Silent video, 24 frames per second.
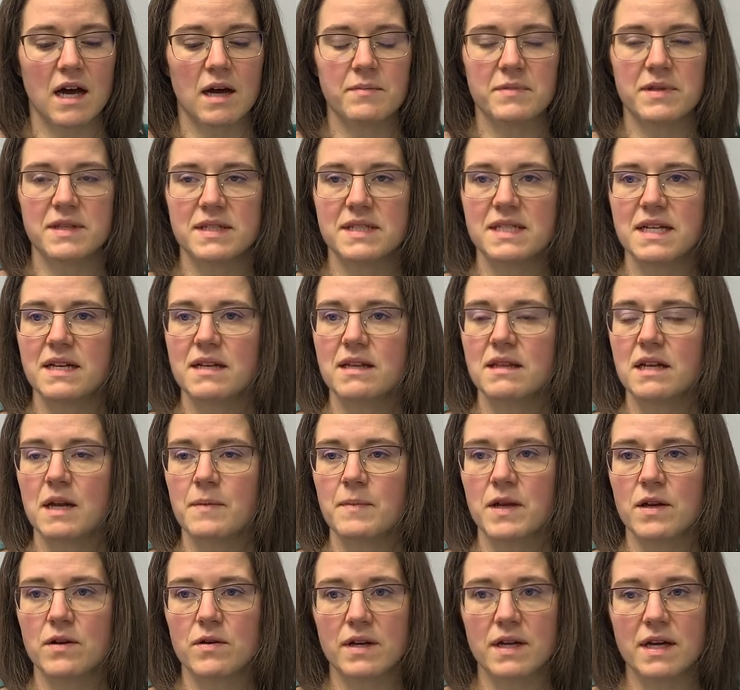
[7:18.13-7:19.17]
The data that I'm
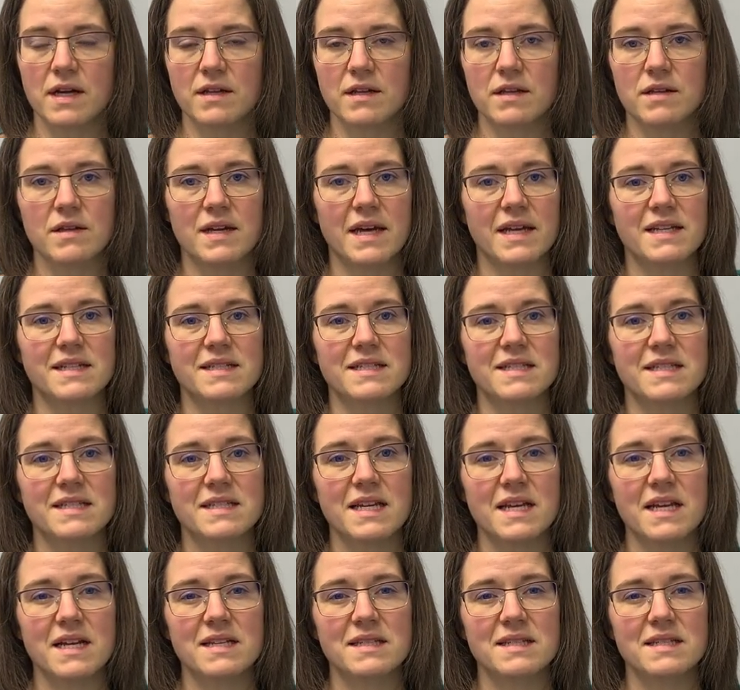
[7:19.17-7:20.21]
hearing out of the United
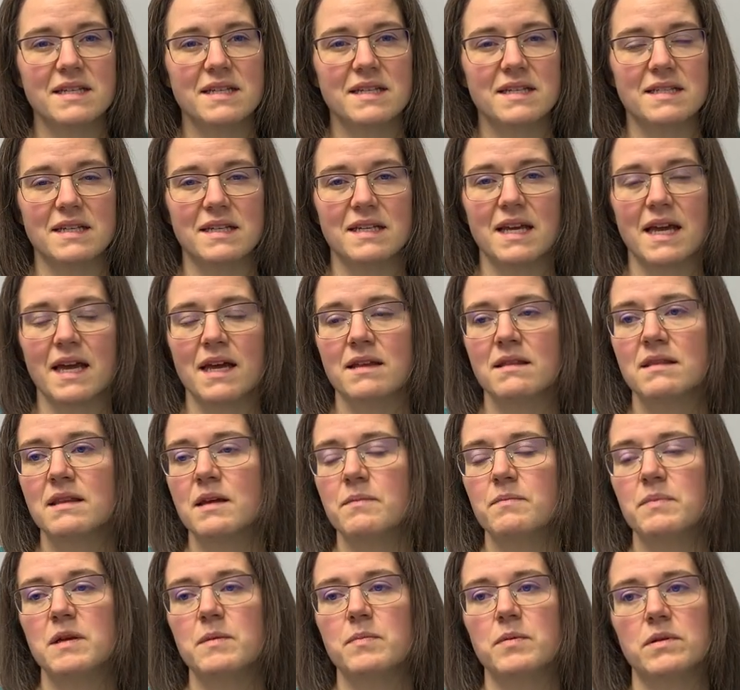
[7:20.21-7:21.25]
States is, again,
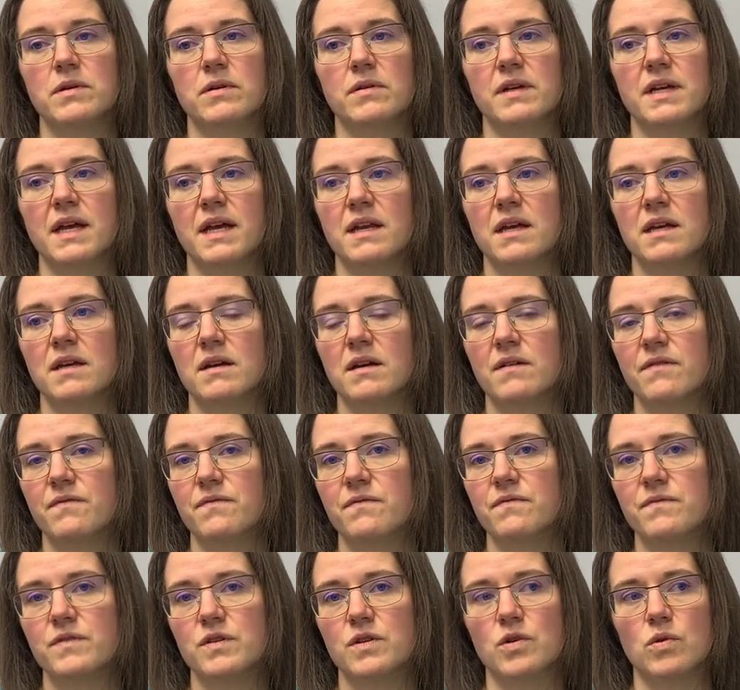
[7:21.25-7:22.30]
that people are getting a,
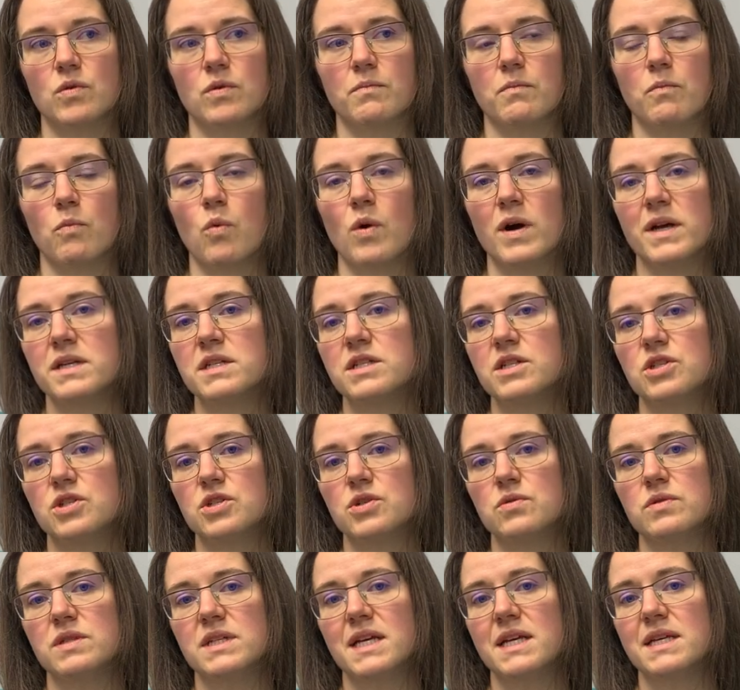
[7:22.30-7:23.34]
1 to
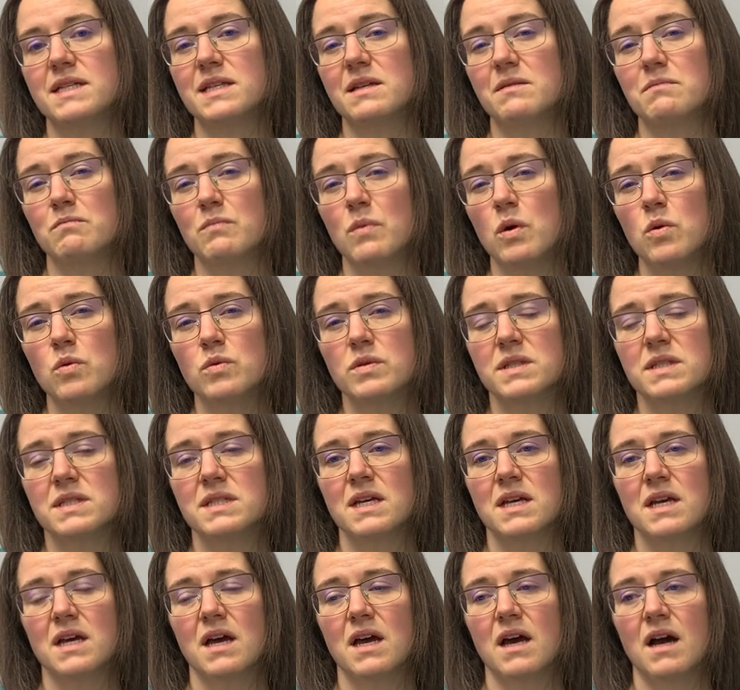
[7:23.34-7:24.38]
2 days at most
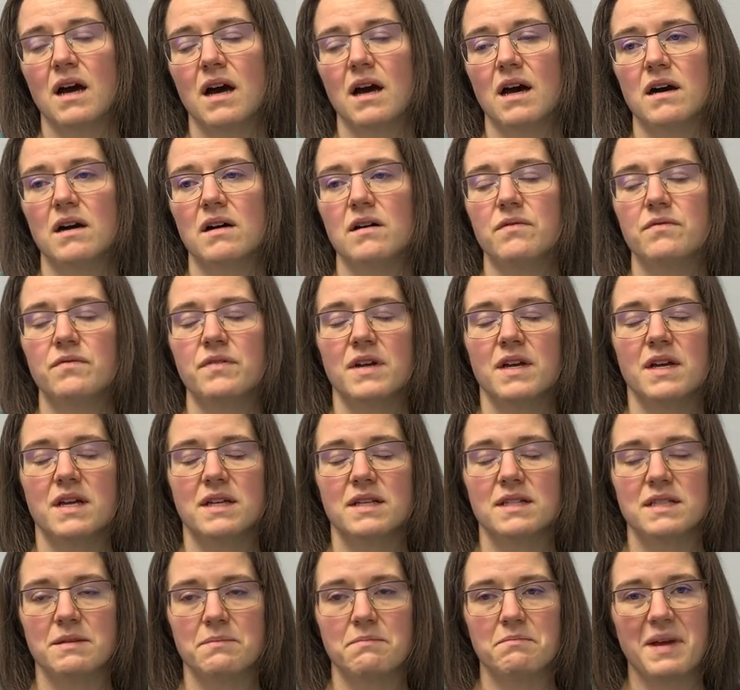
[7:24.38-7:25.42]
of
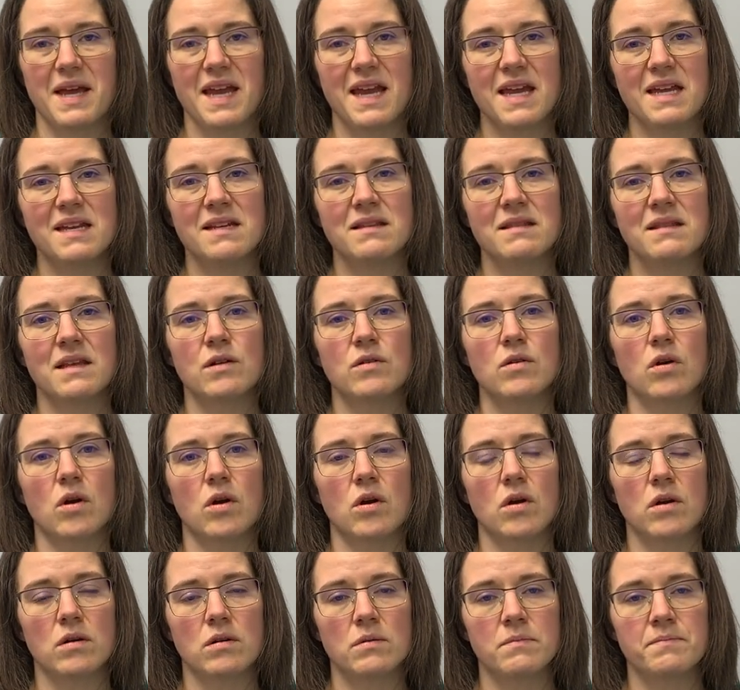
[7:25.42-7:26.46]
some pain in their
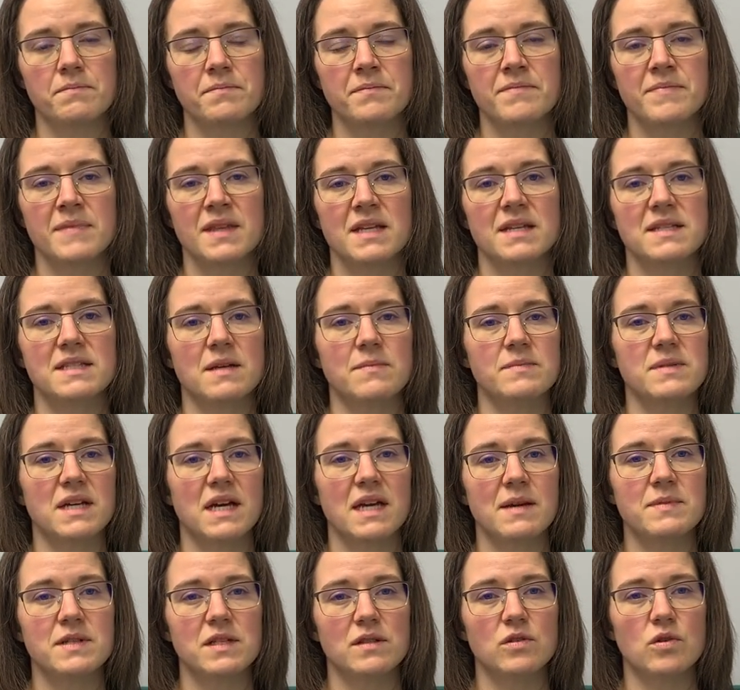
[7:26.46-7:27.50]
arm,
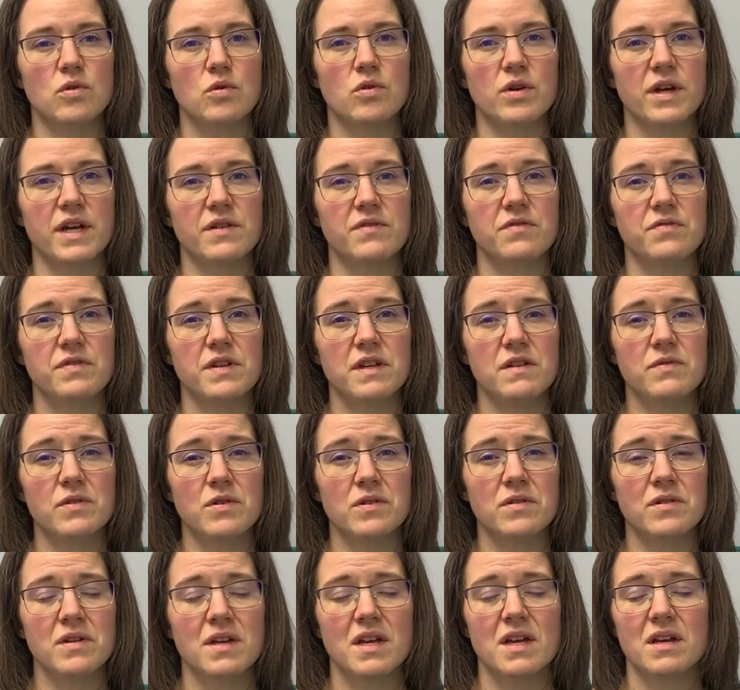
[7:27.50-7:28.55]
sometimes a low-grade
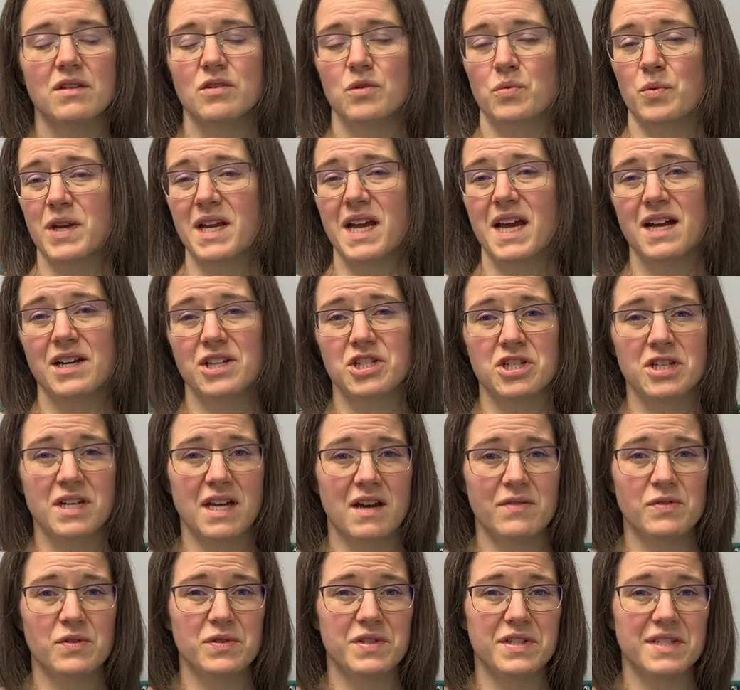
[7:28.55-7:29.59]
fever. The reaction
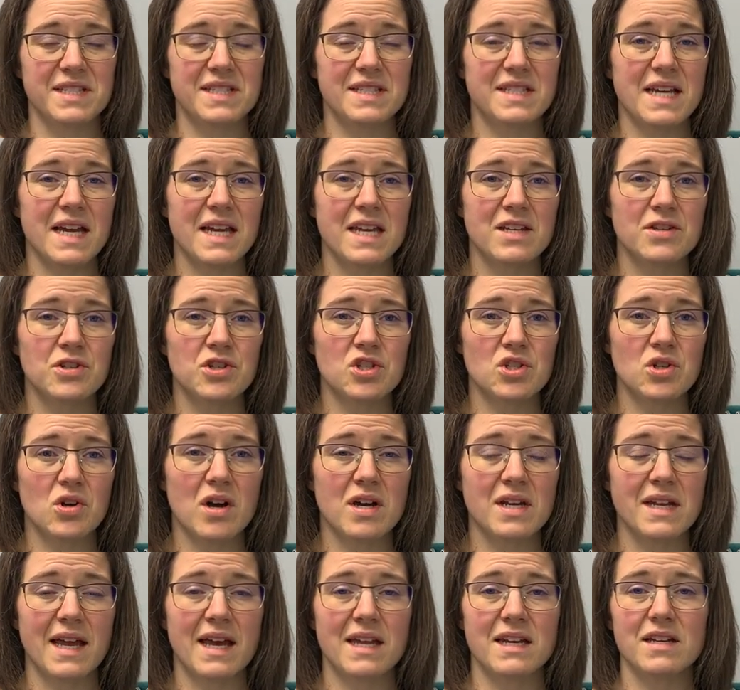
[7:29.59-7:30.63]
after the second
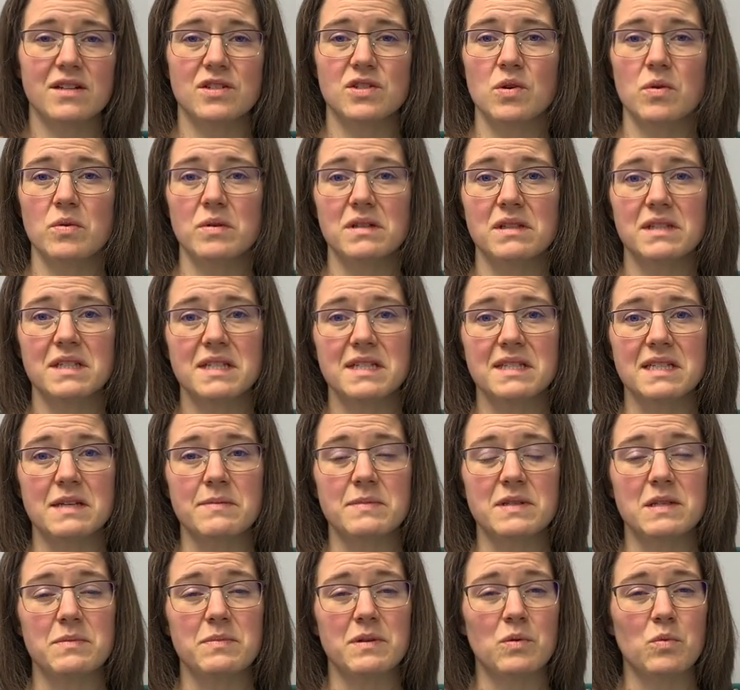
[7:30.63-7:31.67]
shot anecdotally
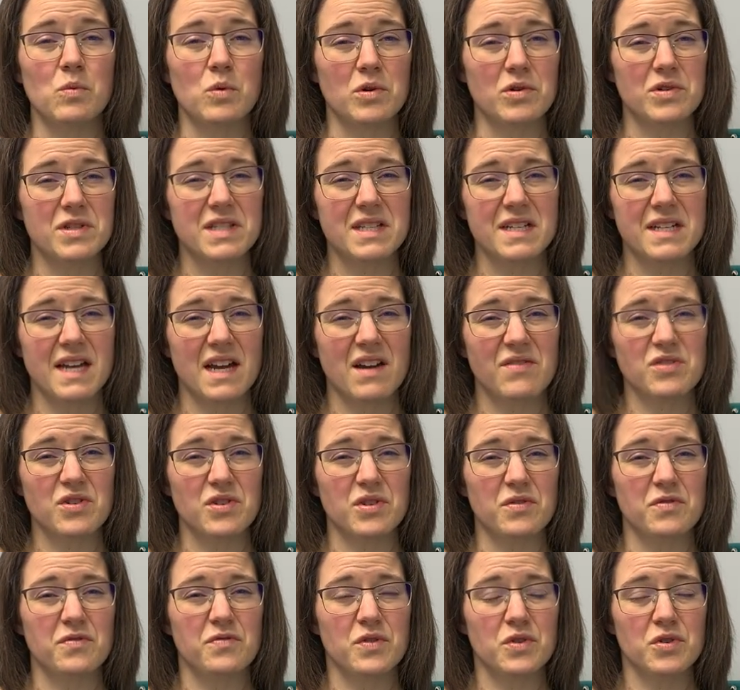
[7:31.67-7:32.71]
seems to be worse than after
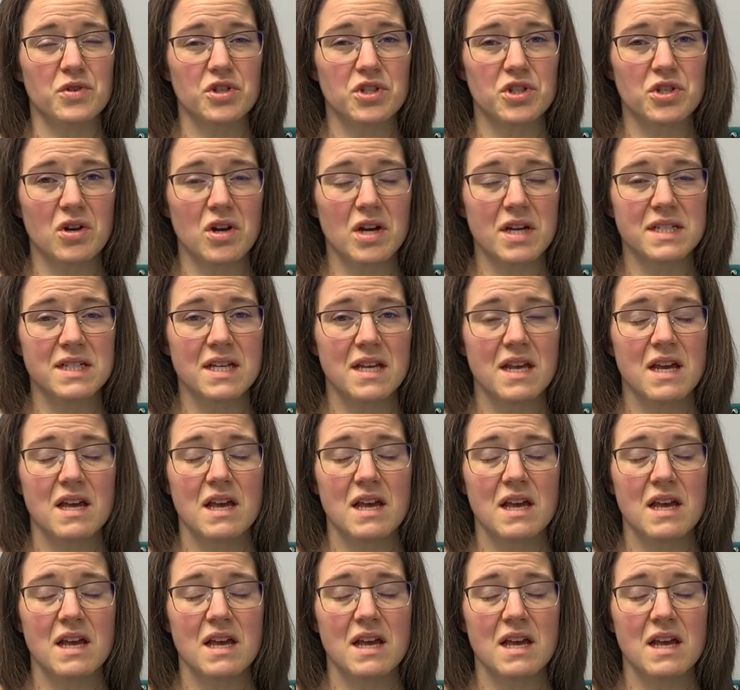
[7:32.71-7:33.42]
the first shot.